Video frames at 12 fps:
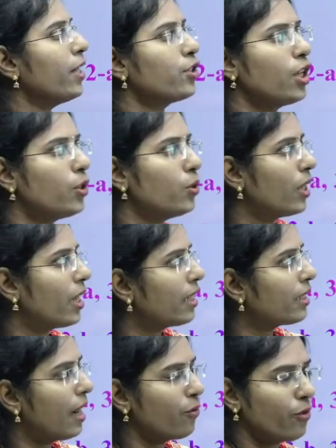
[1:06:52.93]
the uterine
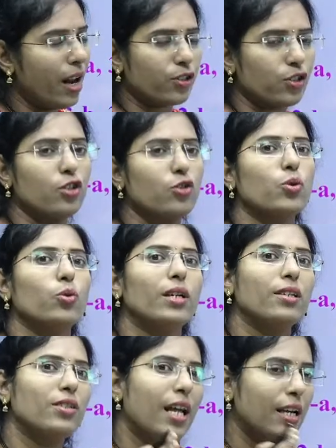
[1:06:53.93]
contractions during
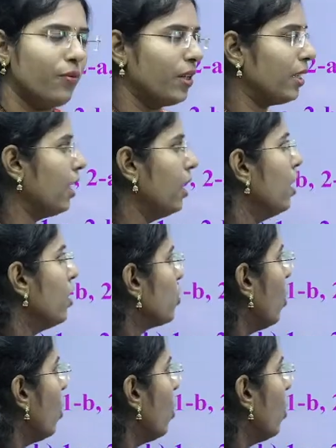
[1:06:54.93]
delivery. So,